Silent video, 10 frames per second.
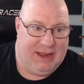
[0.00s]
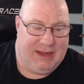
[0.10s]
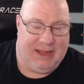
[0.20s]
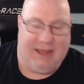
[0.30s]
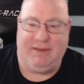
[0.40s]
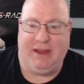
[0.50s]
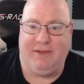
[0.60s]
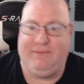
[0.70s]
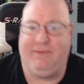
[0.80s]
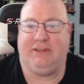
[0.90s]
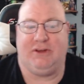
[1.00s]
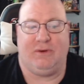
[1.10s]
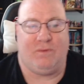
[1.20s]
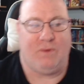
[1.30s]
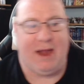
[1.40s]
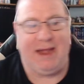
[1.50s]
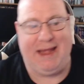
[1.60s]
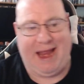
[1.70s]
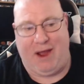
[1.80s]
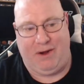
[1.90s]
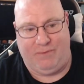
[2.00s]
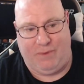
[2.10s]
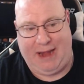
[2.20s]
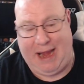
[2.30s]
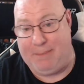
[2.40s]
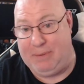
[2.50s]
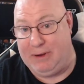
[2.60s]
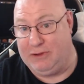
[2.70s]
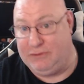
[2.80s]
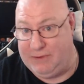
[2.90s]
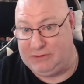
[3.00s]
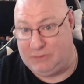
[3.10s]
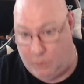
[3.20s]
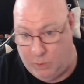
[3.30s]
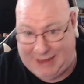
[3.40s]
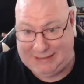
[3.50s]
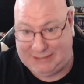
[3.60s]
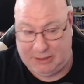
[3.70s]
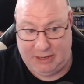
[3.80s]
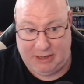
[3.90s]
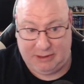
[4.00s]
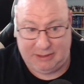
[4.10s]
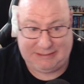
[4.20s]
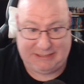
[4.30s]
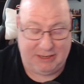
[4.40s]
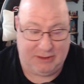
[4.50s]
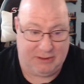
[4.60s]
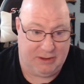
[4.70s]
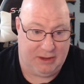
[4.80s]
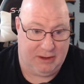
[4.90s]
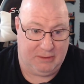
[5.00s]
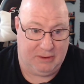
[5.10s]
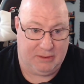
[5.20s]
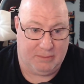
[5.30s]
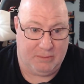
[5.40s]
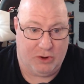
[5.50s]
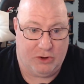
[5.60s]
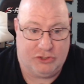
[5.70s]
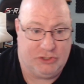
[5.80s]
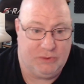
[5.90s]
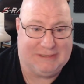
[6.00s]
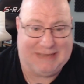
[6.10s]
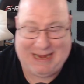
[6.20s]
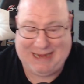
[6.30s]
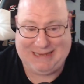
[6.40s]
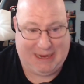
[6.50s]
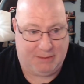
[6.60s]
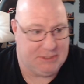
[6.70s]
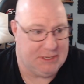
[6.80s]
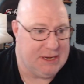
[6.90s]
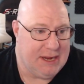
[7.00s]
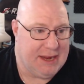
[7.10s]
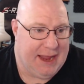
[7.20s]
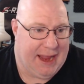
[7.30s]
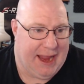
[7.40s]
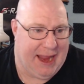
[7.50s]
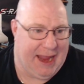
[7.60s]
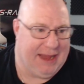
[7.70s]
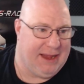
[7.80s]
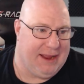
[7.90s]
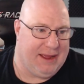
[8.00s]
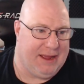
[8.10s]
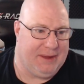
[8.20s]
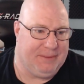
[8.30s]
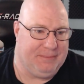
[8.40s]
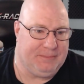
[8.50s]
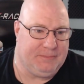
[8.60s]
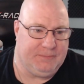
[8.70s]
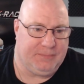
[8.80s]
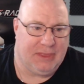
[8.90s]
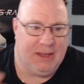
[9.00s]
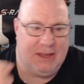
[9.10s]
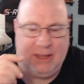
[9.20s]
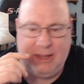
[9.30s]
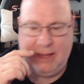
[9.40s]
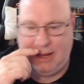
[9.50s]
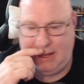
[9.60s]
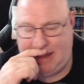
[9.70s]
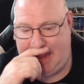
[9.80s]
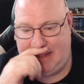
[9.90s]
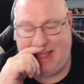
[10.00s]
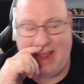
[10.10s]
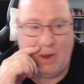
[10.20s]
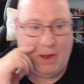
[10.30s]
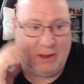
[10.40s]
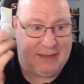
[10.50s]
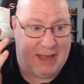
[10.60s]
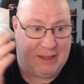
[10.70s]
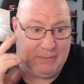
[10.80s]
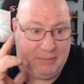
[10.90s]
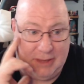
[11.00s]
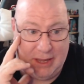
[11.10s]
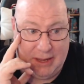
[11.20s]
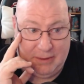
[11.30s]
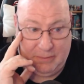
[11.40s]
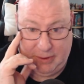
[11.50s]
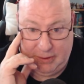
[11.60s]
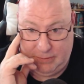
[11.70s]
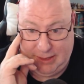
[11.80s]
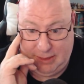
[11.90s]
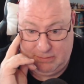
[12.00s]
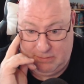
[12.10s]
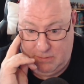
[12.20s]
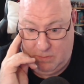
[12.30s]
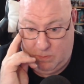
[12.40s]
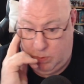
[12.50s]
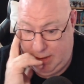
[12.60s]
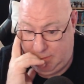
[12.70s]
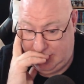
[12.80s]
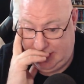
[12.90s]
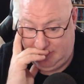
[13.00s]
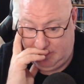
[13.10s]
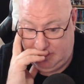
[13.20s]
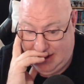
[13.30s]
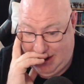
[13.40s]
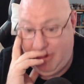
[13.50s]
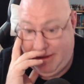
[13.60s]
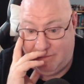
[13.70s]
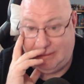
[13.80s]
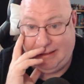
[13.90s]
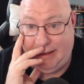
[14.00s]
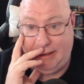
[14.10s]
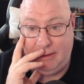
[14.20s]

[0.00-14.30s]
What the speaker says: giving Fisk a rundown of what happened because Fisk went to the scene of the murder-suicide attempt. And as they call it. They all tell him, we believe Daredevil did it.